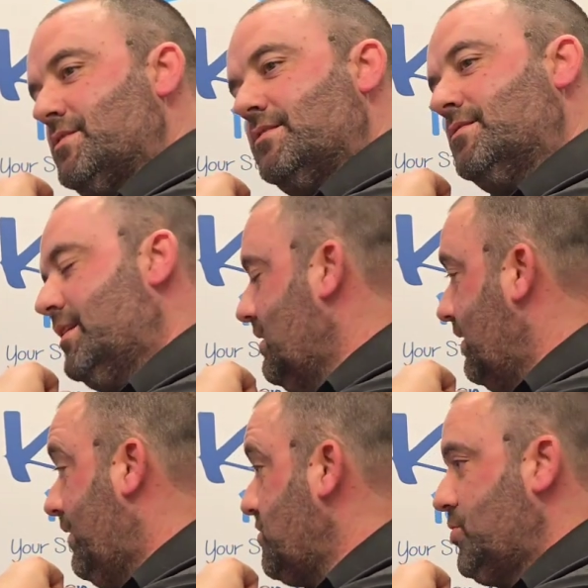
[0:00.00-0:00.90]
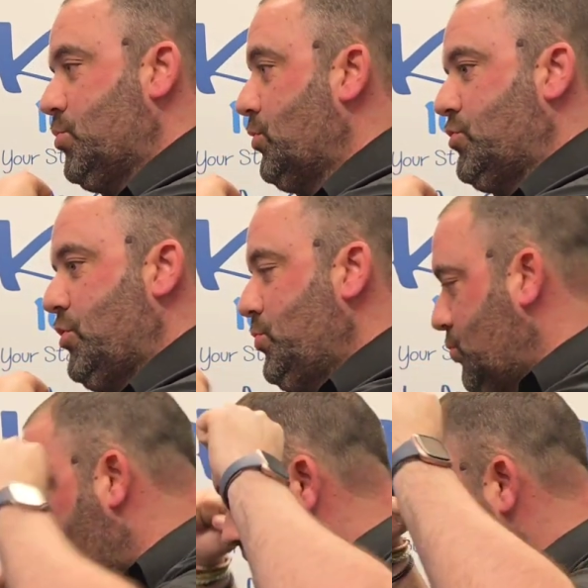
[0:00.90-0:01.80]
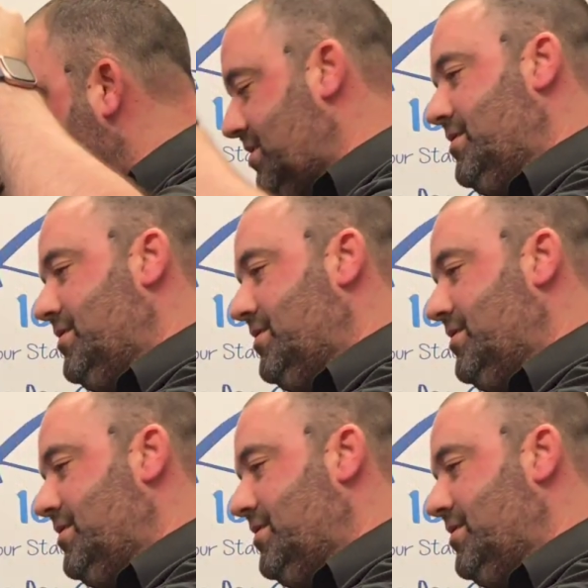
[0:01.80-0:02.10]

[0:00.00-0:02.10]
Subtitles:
it, and I've actually sold 2, so yes.